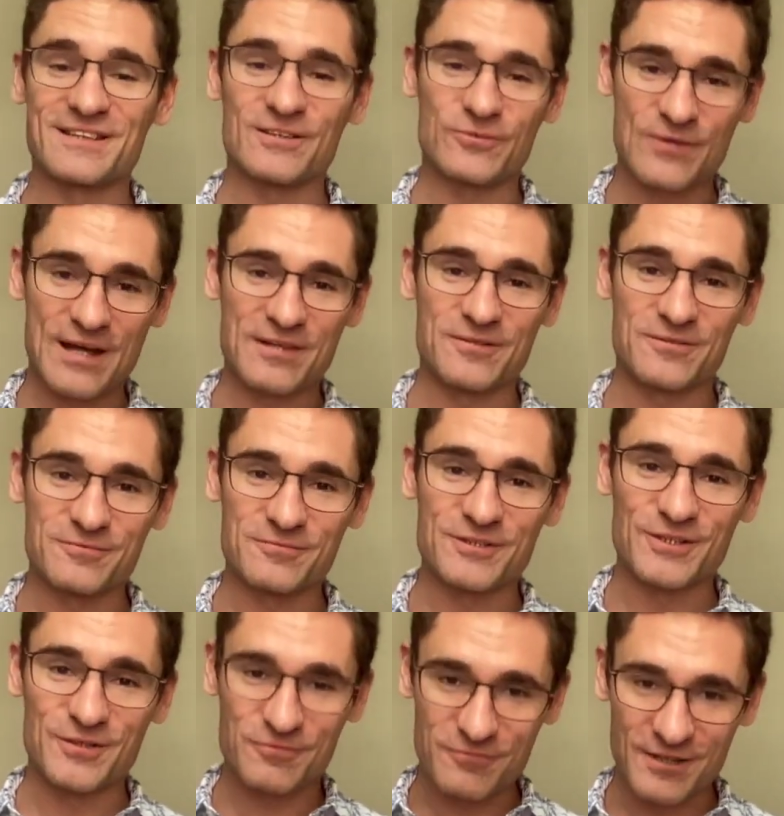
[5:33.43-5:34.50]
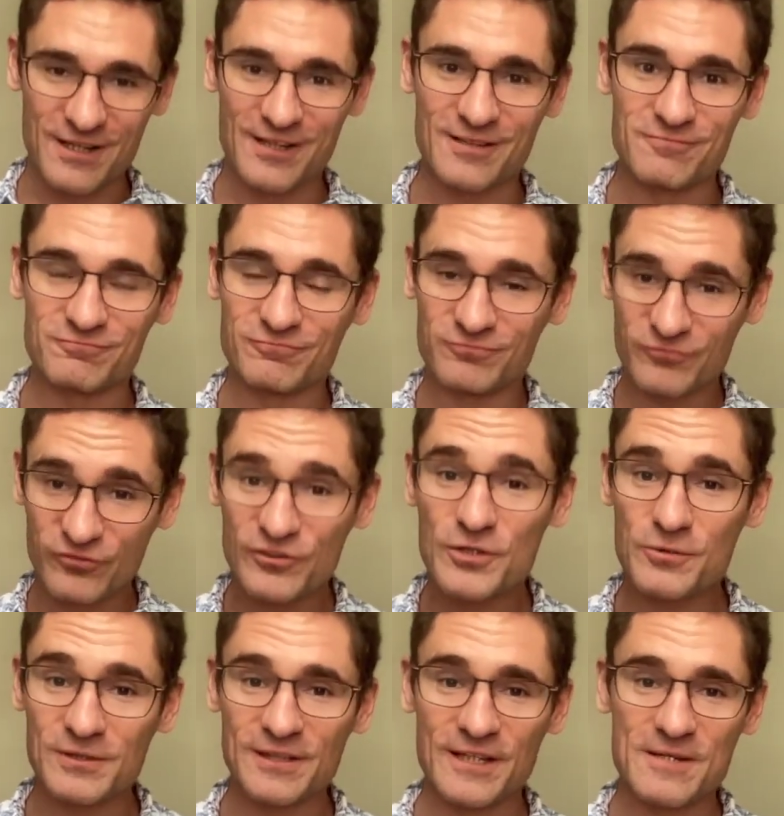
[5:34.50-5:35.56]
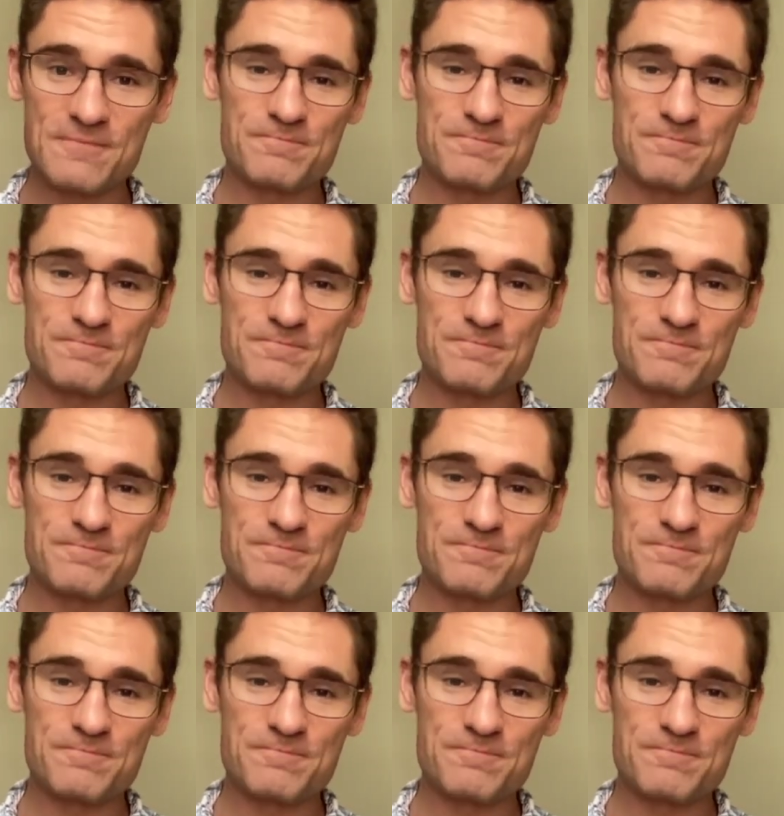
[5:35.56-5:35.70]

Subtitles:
and rather, fluidly.